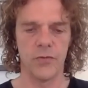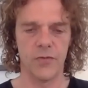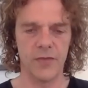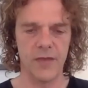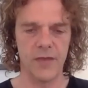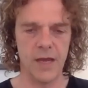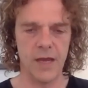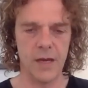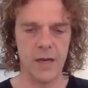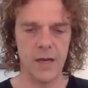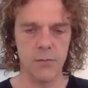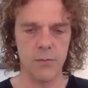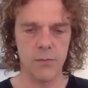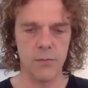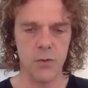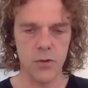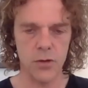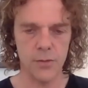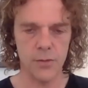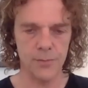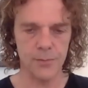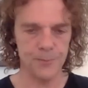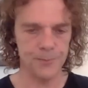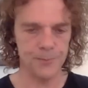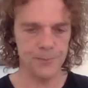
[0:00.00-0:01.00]
10
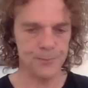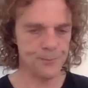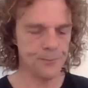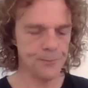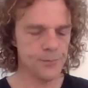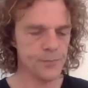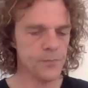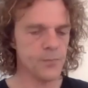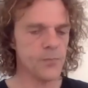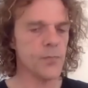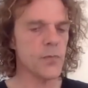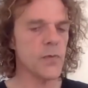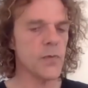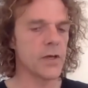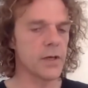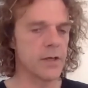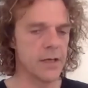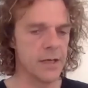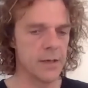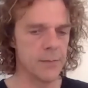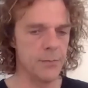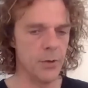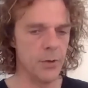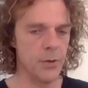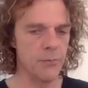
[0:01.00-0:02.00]
more.
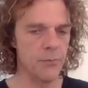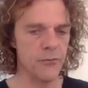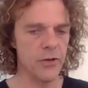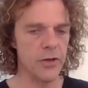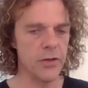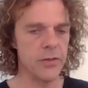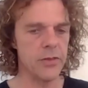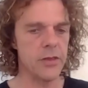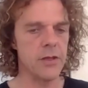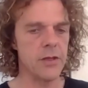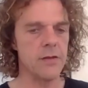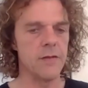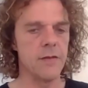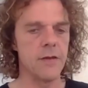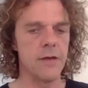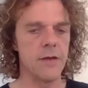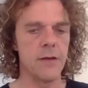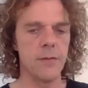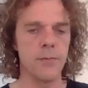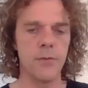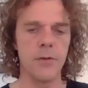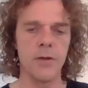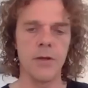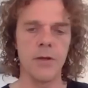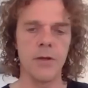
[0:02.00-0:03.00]
Keep on breathing
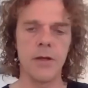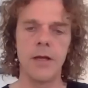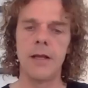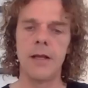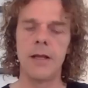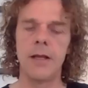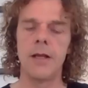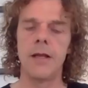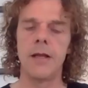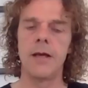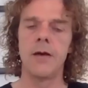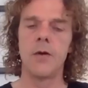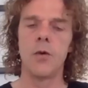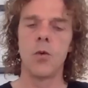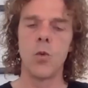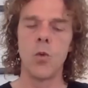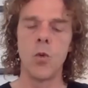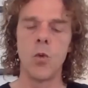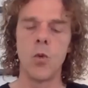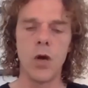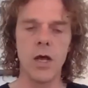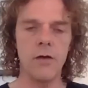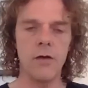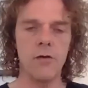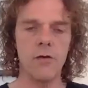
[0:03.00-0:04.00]
deep.
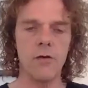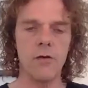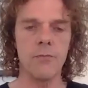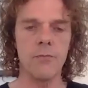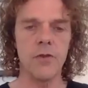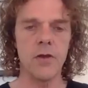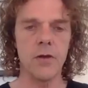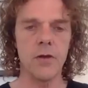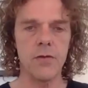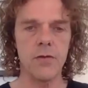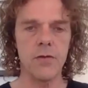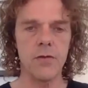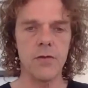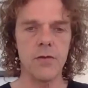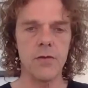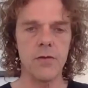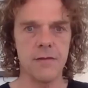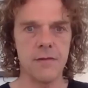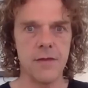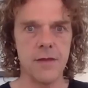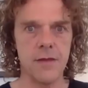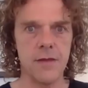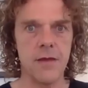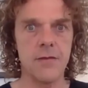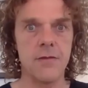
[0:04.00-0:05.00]
Welcome those
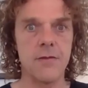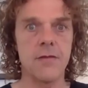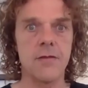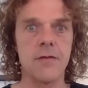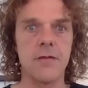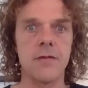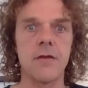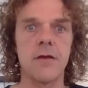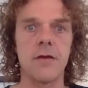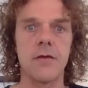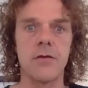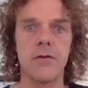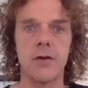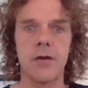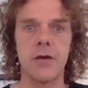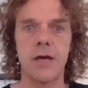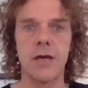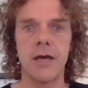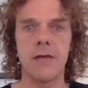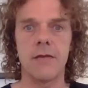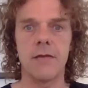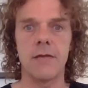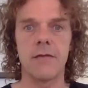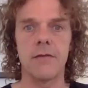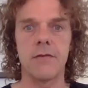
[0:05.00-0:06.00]
sensations that you
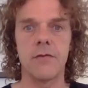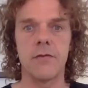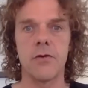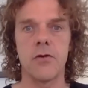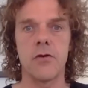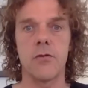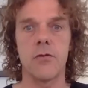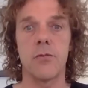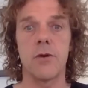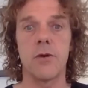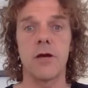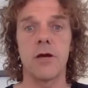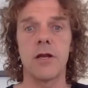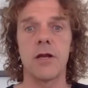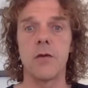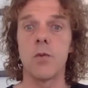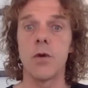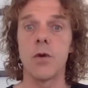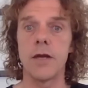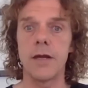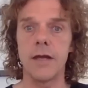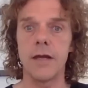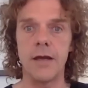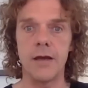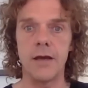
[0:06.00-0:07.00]
get into your body,
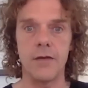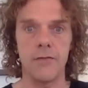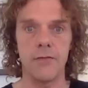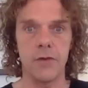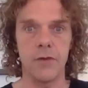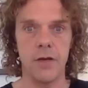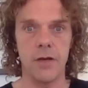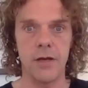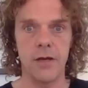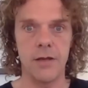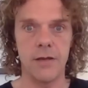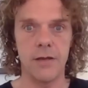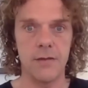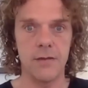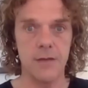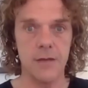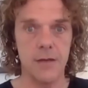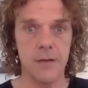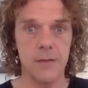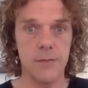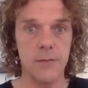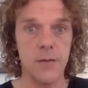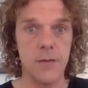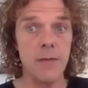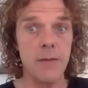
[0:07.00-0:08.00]
whatever it is.
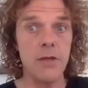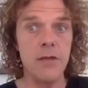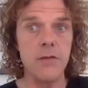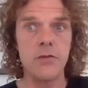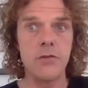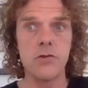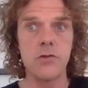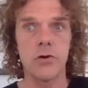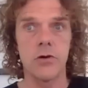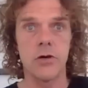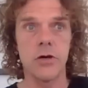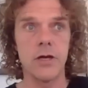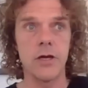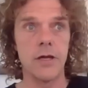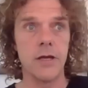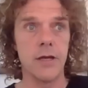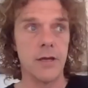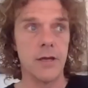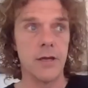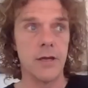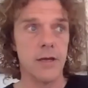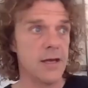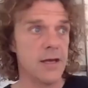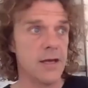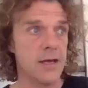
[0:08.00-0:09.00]
It may be joy,
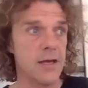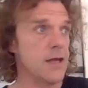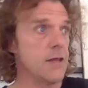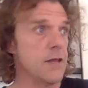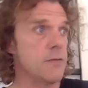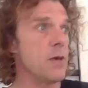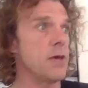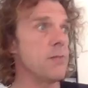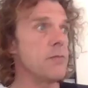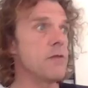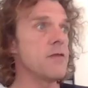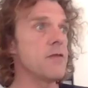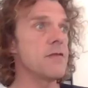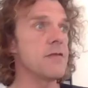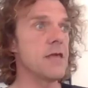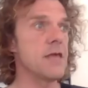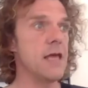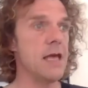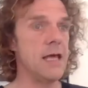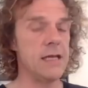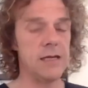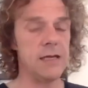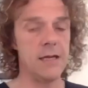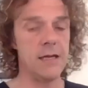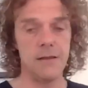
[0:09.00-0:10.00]
it may be
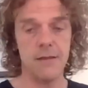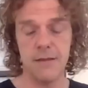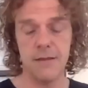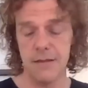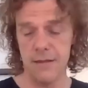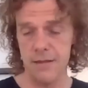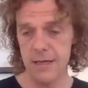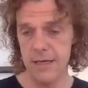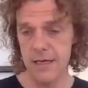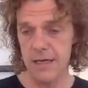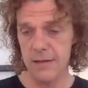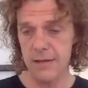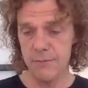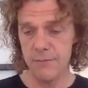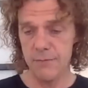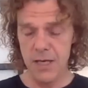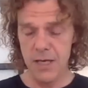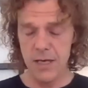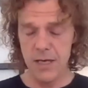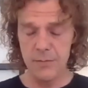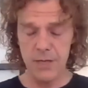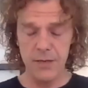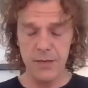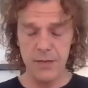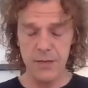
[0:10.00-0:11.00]
sadness, it
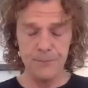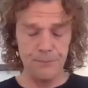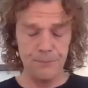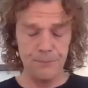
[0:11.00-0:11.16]
may be